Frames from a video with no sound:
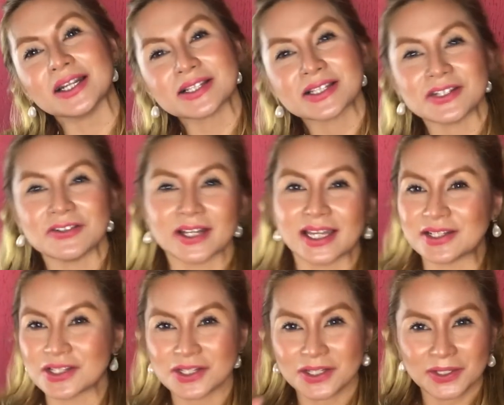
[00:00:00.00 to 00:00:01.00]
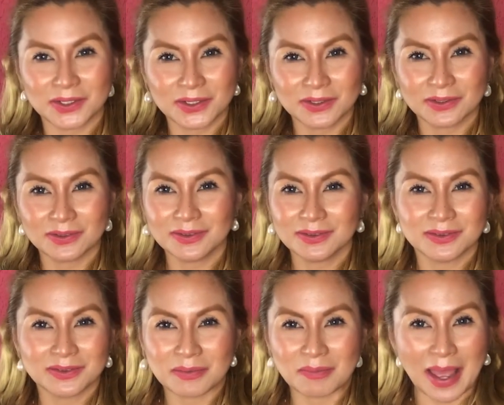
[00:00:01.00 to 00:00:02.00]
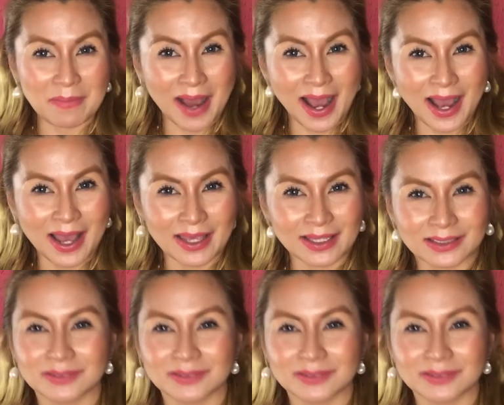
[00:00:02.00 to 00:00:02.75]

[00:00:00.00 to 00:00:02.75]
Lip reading: See you again soon. Bye bye.